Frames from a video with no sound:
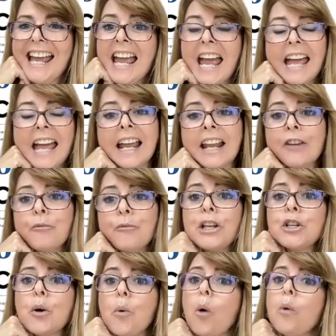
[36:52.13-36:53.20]
And we
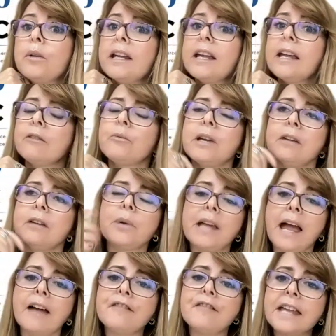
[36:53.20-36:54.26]
don't only, we
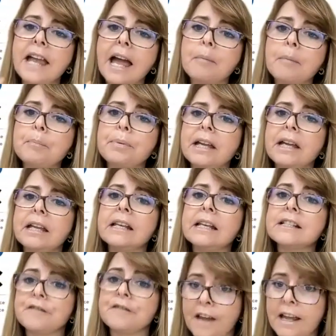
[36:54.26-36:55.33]
have the app in
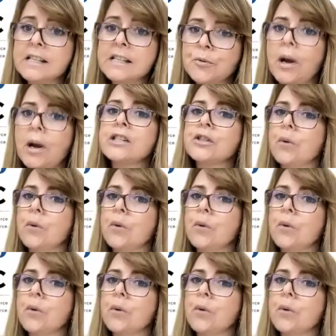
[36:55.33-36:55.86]
advance, right?